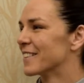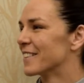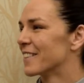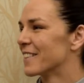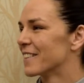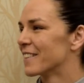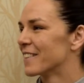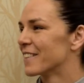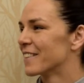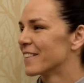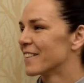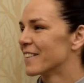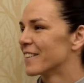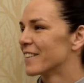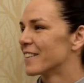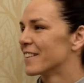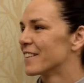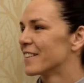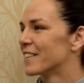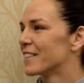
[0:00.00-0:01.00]

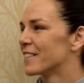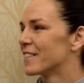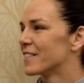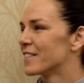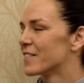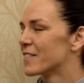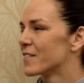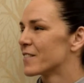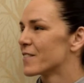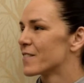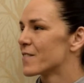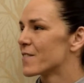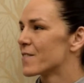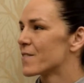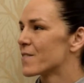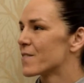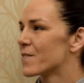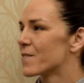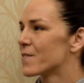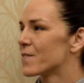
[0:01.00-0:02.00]

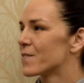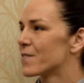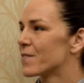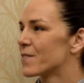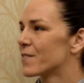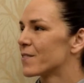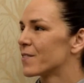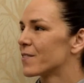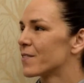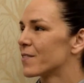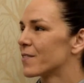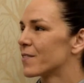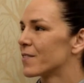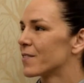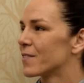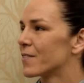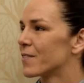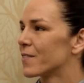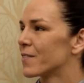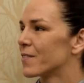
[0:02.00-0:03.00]

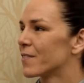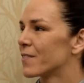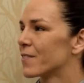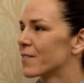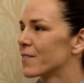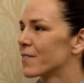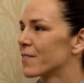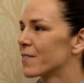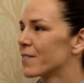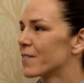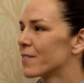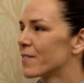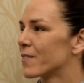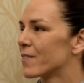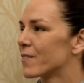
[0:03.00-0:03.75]
(not speaking)